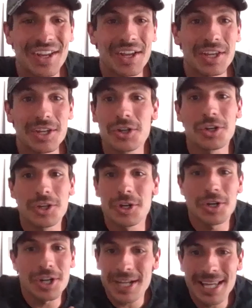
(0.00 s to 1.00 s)
You're
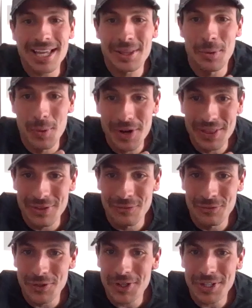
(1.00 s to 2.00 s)
going to get the one at the
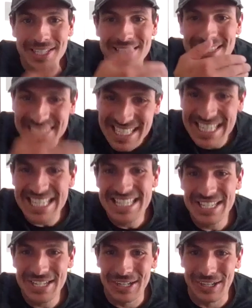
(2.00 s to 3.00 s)
foot because it's
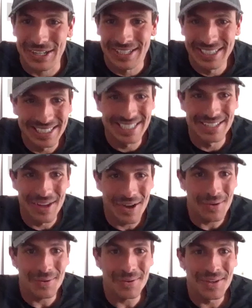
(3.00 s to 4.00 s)
easier,
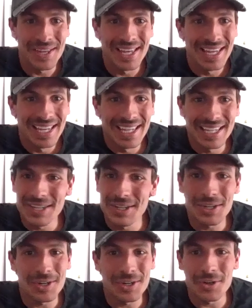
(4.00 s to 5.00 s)

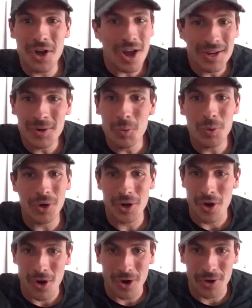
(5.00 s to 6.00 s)
You're not going to work
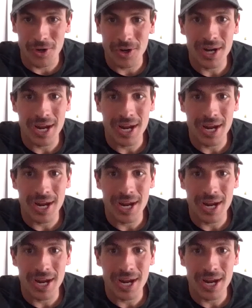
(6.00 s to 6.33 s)
harder,